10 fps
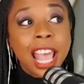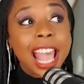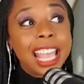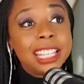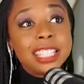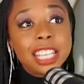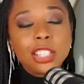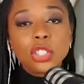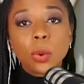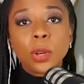and did
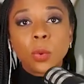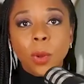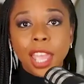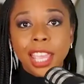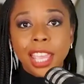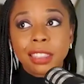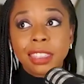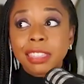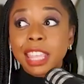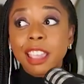so in a way
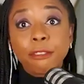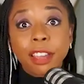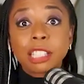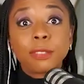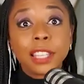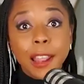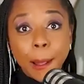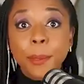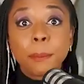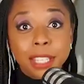that they effectively
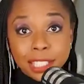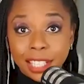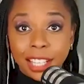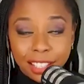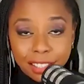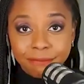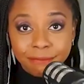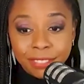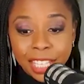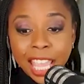implemented it
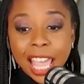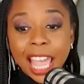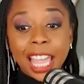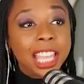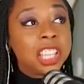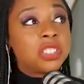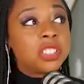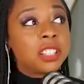and